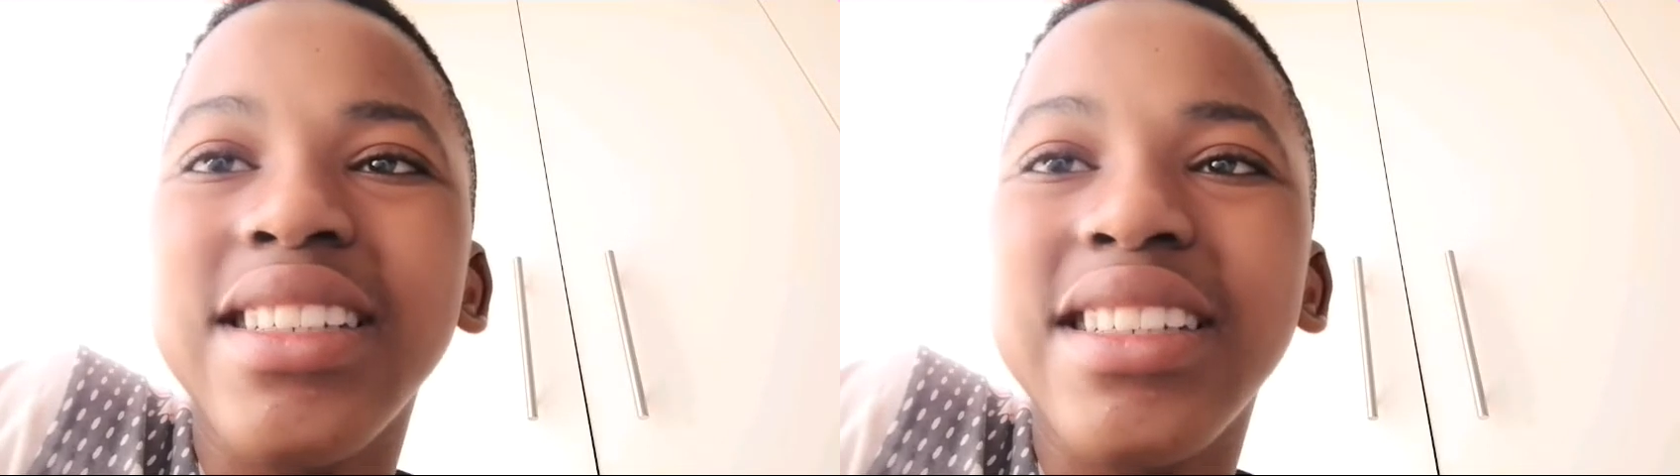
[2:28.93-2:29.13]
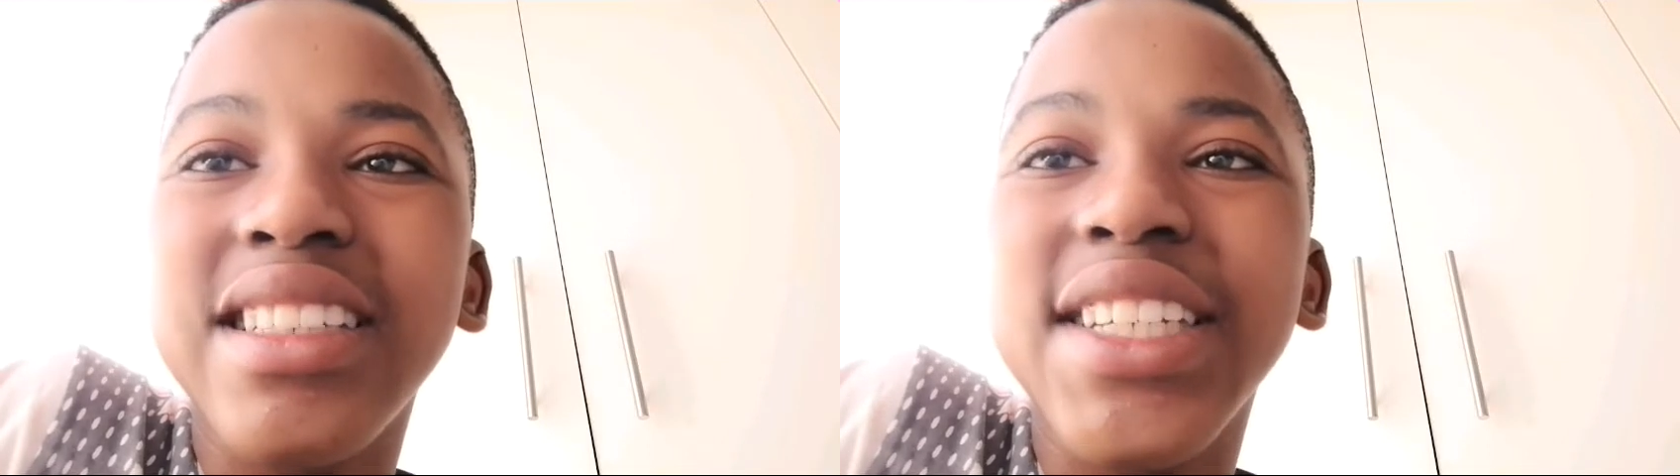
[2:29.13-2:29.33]

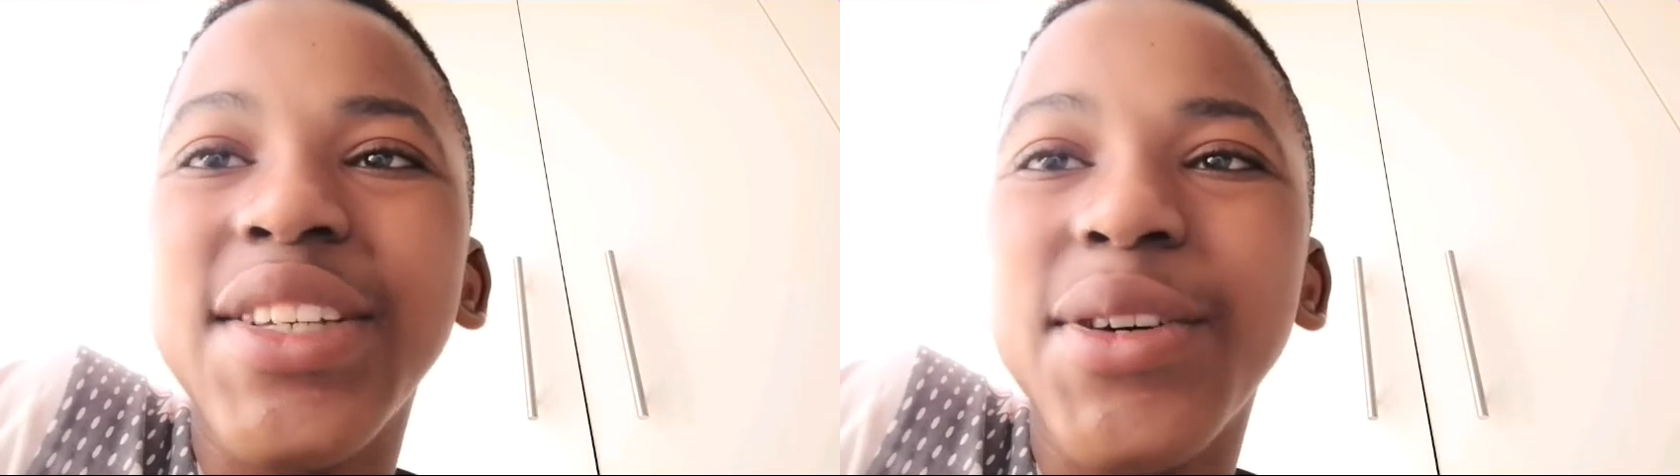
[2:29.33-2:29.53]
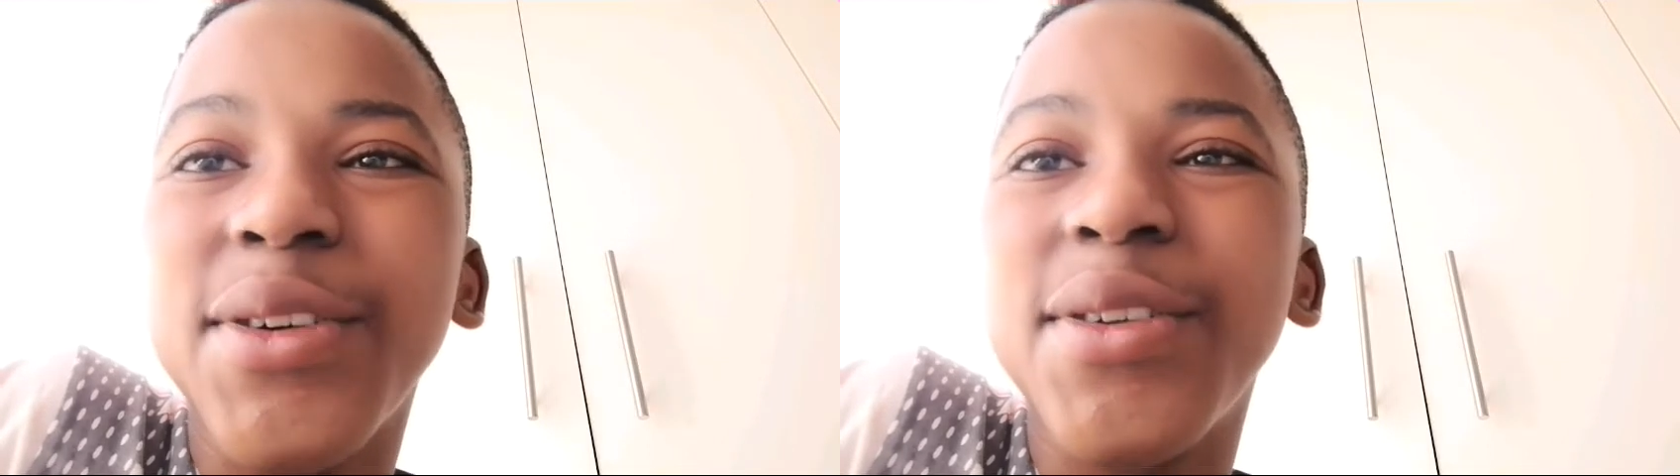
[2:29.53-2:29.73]
in
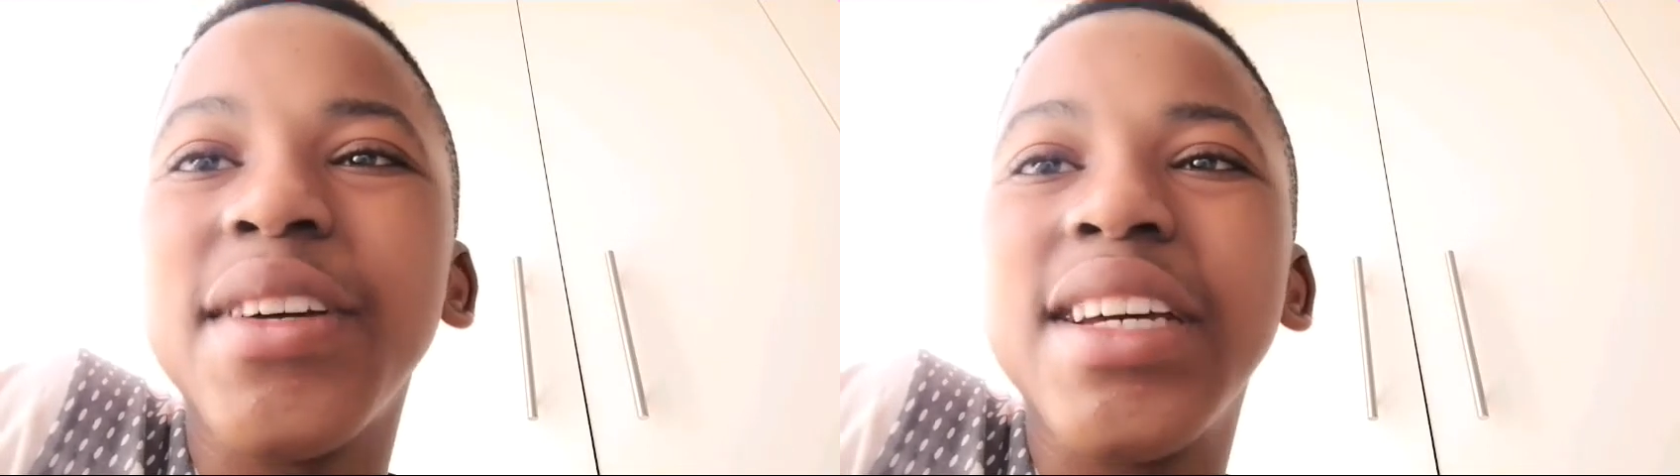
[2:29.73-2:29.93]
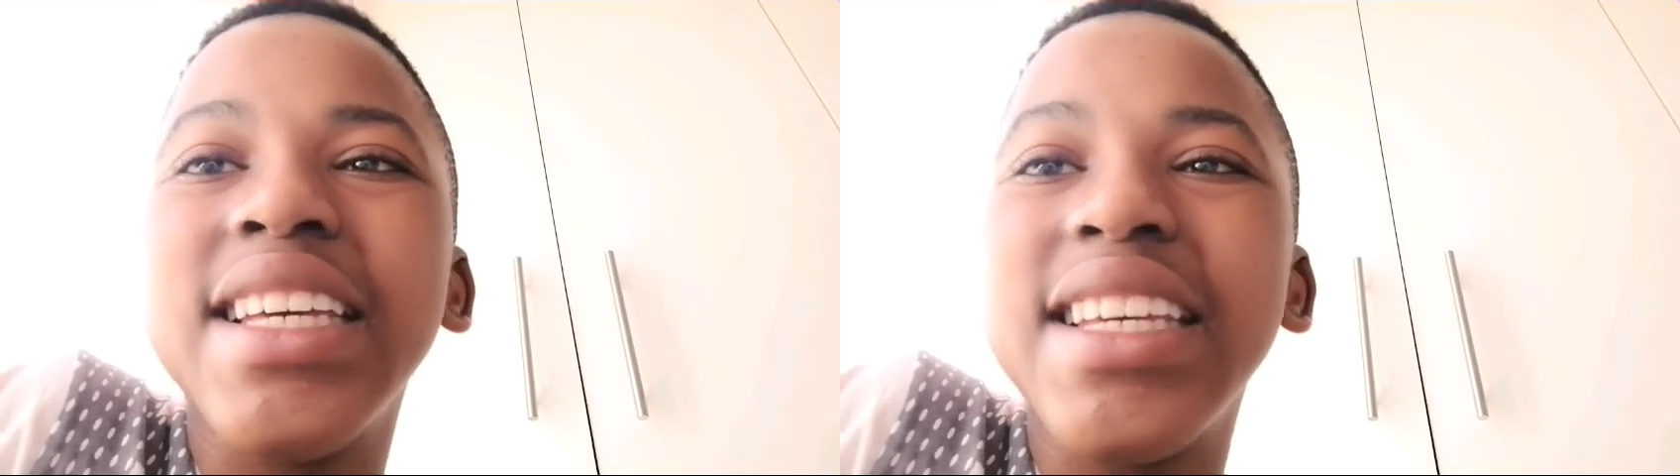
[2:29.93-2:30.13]
your
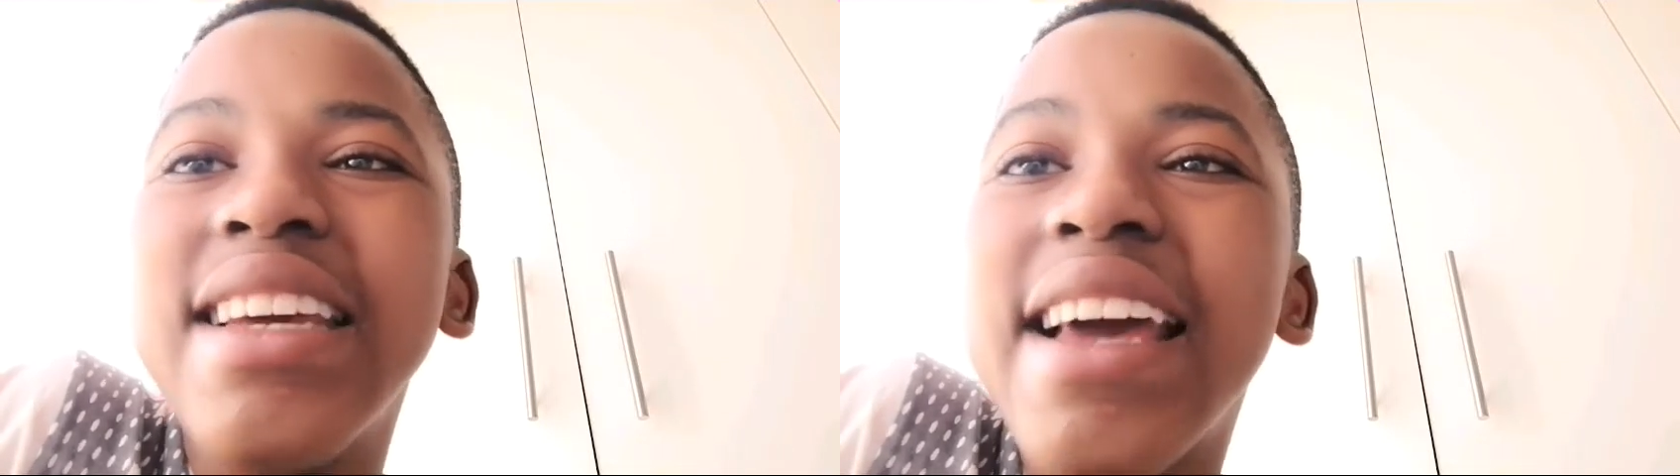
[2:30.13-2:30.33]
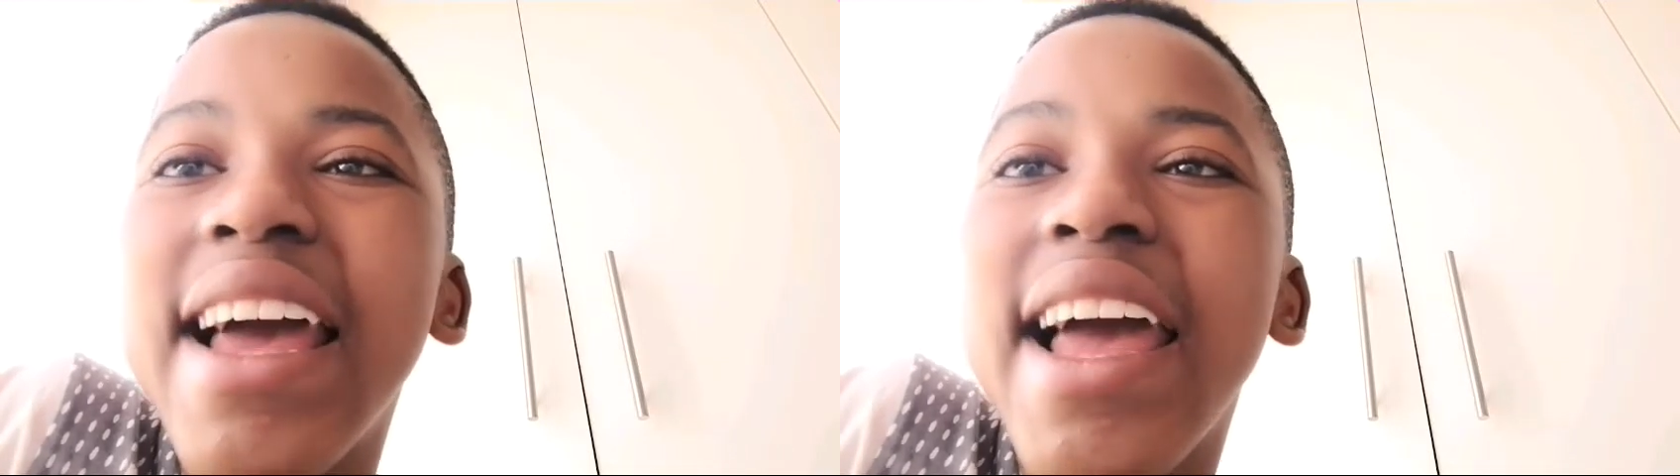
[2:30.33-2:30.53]

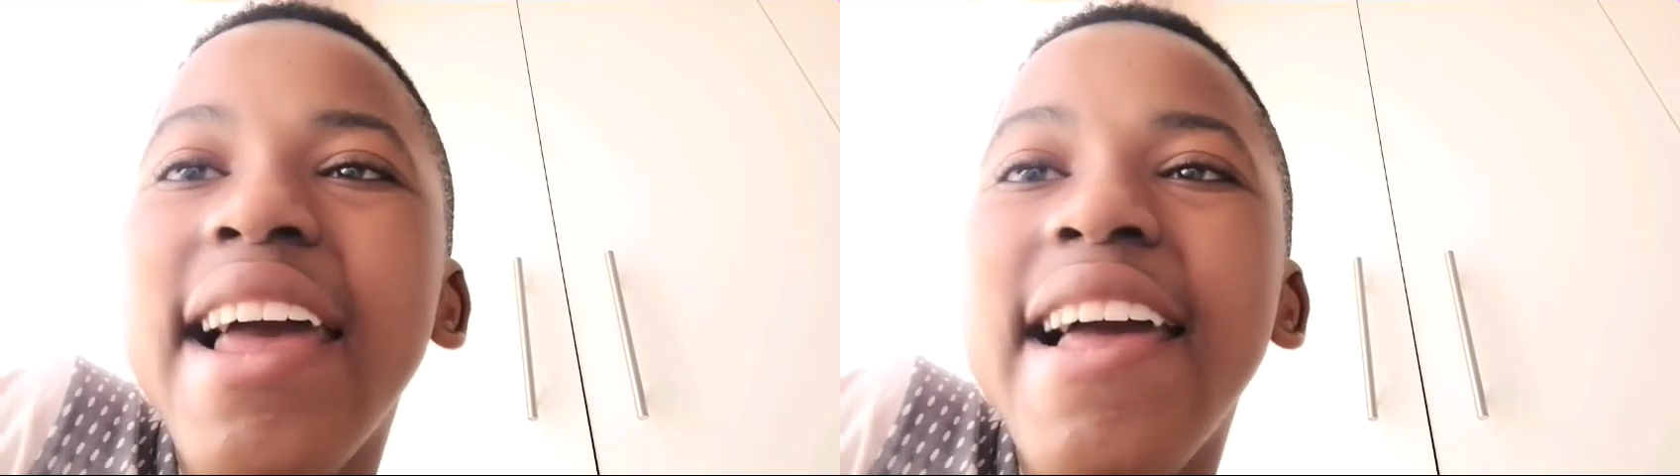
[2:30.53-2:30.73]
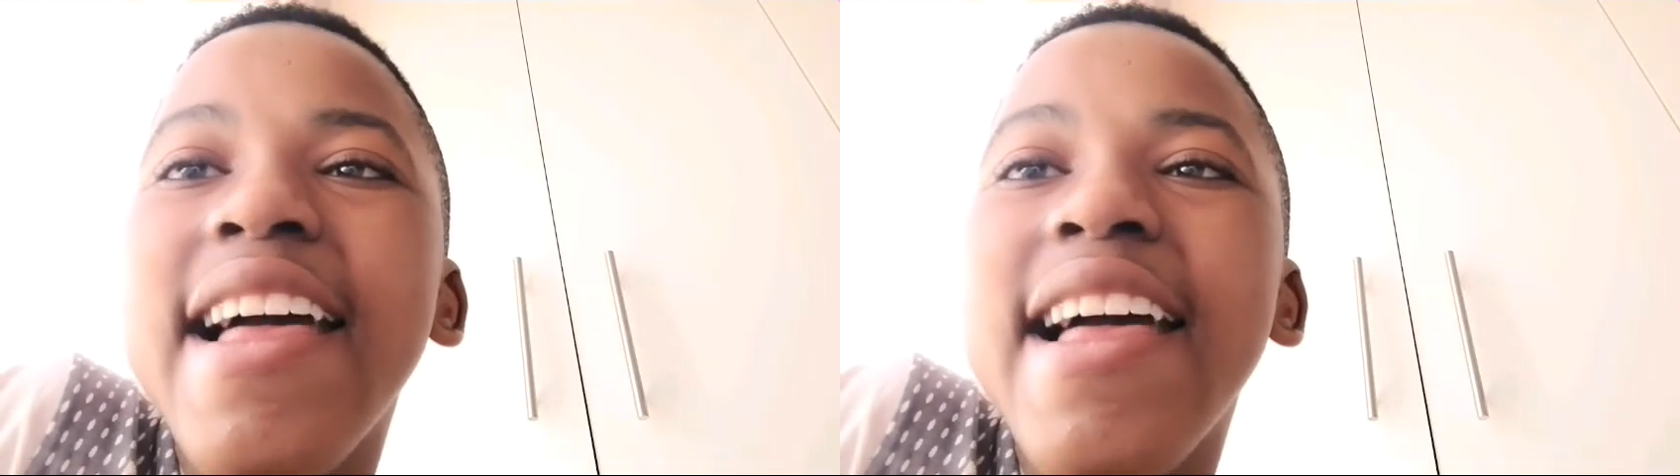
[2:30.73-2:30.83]
ear